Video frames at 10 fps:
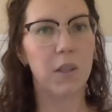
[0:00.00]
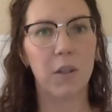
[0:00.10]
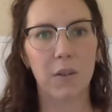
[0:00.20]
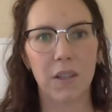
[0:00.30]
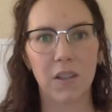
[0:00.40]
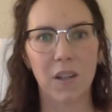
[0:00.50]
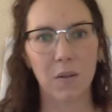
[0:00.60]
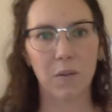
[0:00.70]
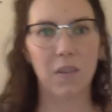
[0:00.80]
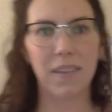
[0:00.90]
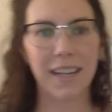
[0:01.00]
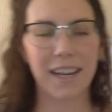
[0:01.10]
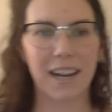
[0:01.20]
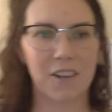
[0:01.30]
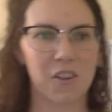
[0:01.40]
goes into the
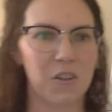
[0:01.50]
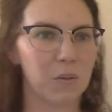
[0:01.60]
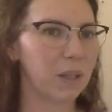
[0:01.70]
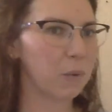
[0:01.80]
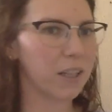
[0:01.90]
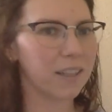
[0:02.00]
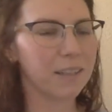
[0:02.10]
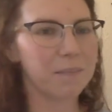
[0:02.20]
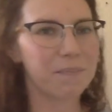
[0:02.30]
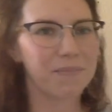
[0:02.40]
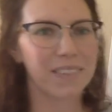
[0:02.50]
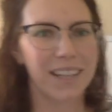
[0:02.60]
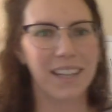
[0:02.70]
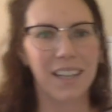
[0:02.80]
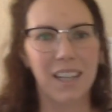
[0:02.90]
heat engine doing work.
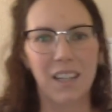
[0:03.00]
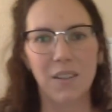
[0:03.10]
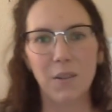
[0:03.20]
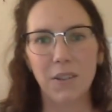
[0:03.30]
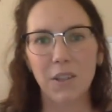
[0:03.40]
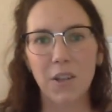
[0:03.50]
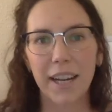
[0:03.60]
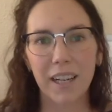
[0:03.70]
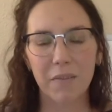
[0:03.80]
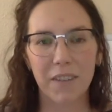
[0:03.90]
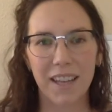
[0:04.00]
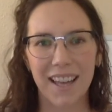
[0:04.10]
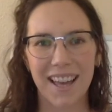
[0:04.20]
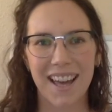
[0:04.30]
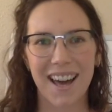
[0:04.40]
So to check if
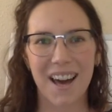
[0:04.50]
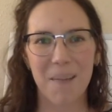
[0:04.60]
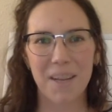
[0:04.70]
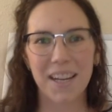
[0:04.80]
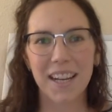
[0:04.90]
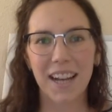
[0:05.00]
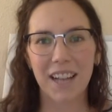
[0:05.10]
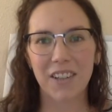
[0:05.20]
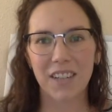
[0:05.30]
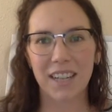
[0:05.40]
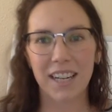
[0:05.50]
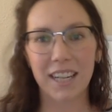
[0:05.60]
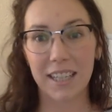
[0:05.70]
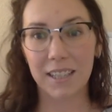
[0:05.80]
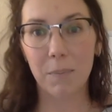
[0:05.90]
a heat engine
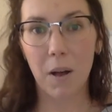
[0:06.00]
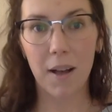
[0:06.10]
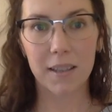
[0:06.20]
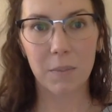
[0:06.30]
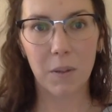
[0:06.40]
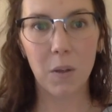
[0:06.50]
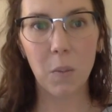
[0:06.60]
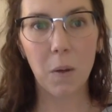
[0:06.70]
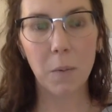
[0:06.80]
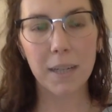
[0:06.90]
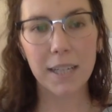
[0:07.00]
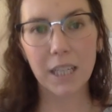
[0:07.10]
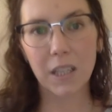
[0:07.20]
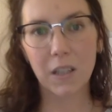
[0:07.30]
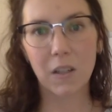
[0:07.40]
is possible, what we
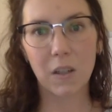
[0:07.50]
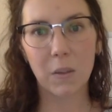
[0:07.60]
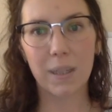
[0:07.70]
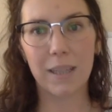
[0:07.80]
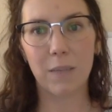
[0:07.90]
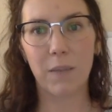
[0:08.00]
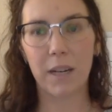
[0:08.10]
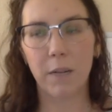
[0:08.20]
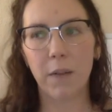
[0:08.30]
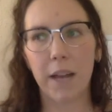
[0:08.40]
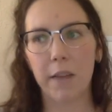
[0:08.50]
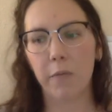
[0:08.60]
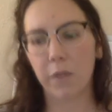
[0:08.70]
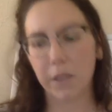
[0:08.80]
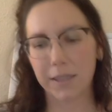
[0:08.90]
need to do is verify the
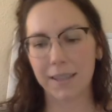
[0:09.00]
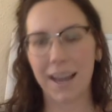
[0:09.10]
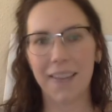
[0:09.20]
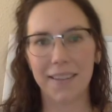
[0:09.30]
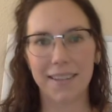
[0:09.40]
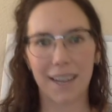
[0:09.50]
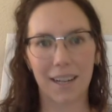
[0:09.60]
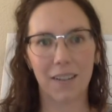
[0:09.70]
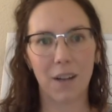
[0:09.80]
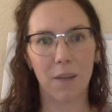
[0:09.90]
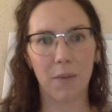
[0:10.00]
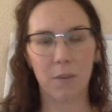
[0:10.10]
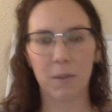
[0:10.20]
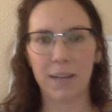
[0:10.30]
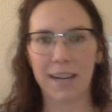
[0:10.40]
first and the second law of
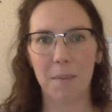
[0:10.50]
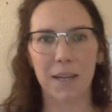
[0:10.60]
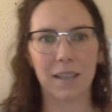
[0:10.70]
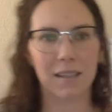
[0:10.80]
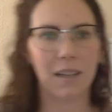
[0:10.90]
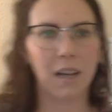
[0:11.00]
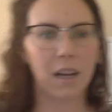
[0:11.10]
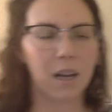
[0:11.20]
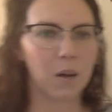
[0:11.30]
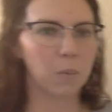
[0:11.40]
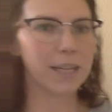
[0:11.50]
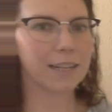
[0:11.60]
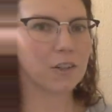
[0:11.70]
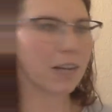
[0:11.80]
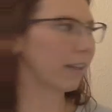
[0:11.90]
thermodynamics. We
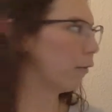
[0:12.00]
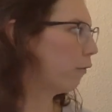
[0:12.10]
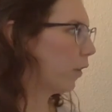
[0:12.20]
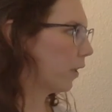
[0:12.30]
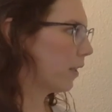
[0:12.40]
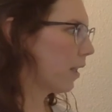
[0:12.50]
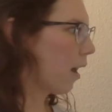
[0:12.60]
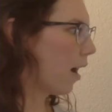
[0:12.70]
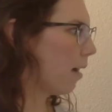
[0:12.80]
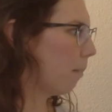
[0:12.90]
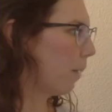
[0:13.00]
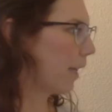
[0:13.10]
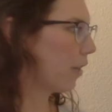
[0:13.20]
can check the first law by